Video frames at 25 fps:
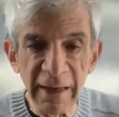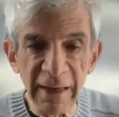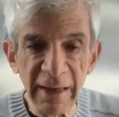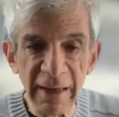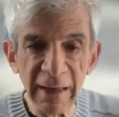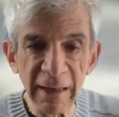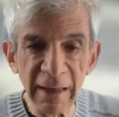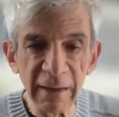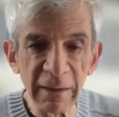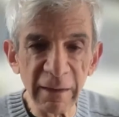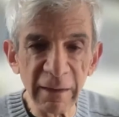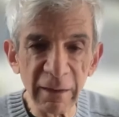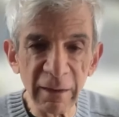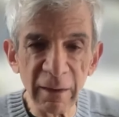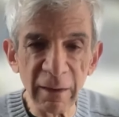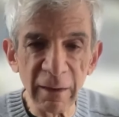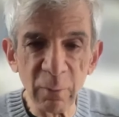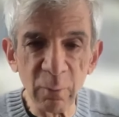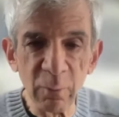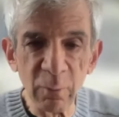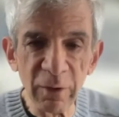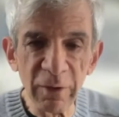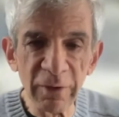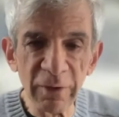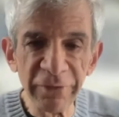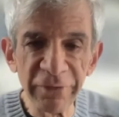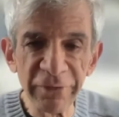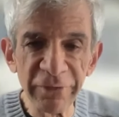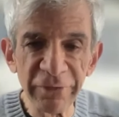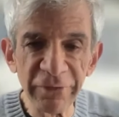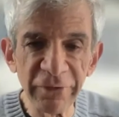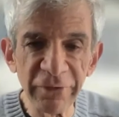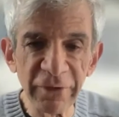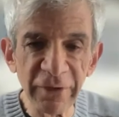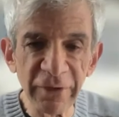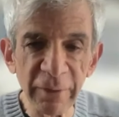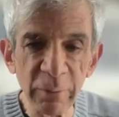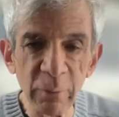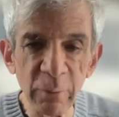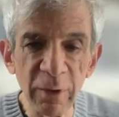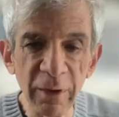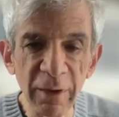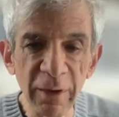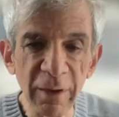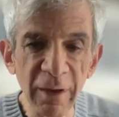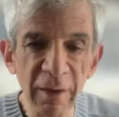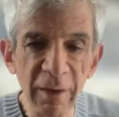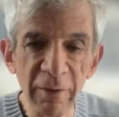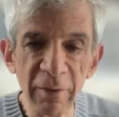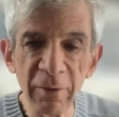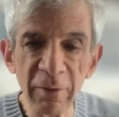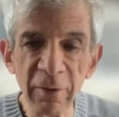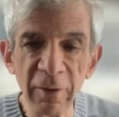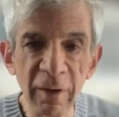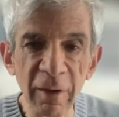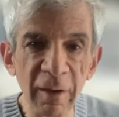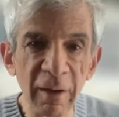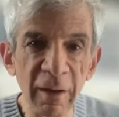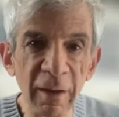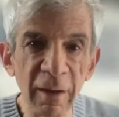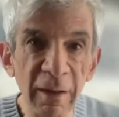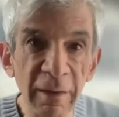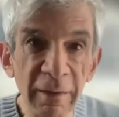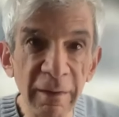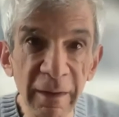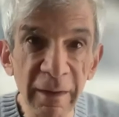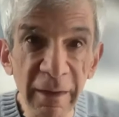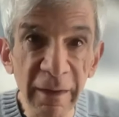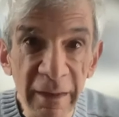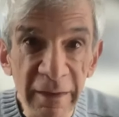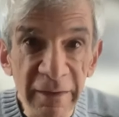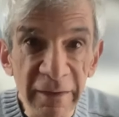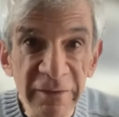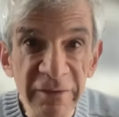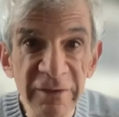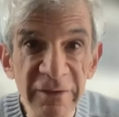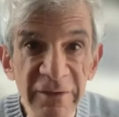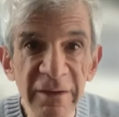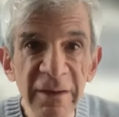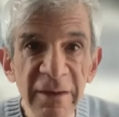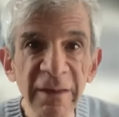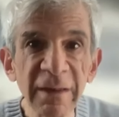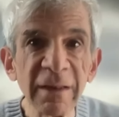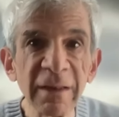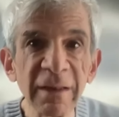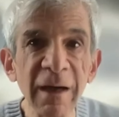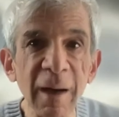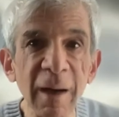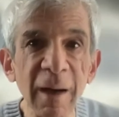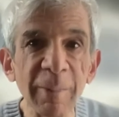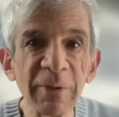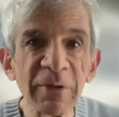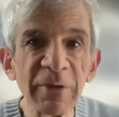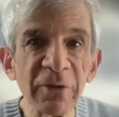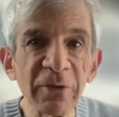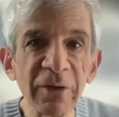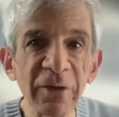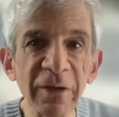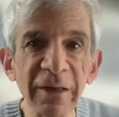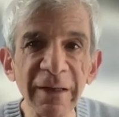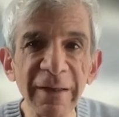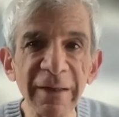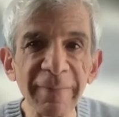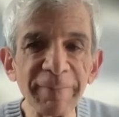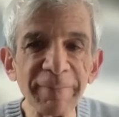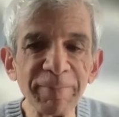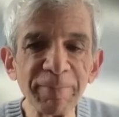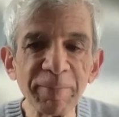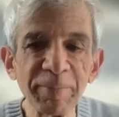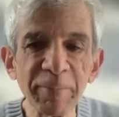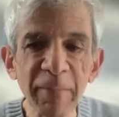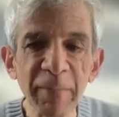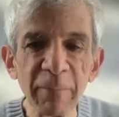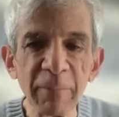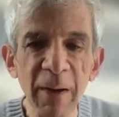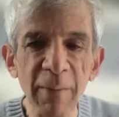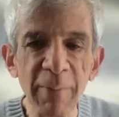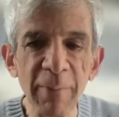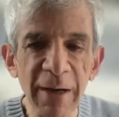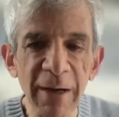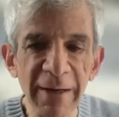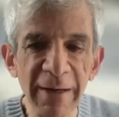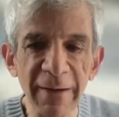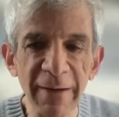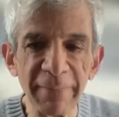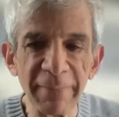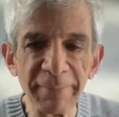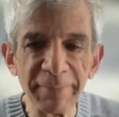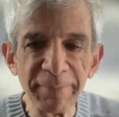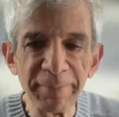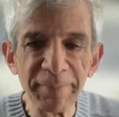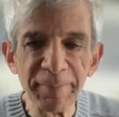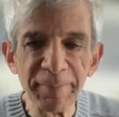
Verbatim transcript: and uh, we'll see one another on the next opportunity. Bye bye now.